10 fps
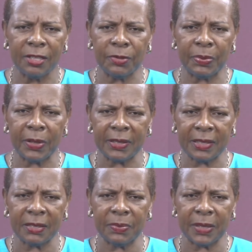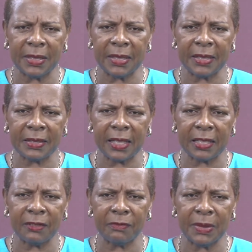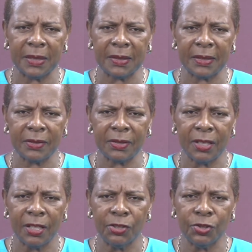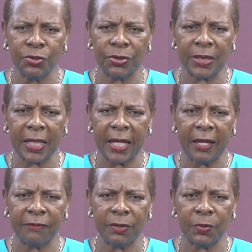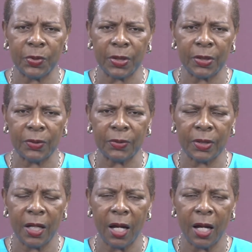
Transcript: to participate in executive meetings due to their heavy workload.